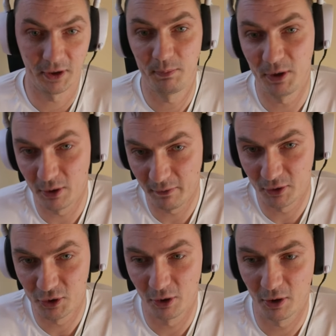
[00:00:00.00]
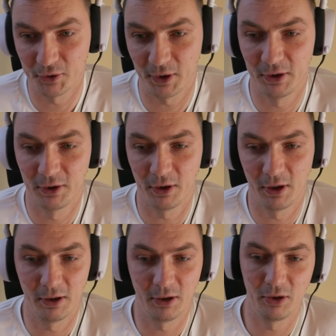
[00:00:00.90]
in peer-reviewed journals,
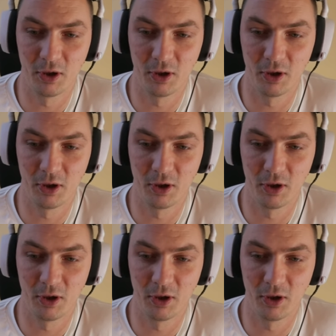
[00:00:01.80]
in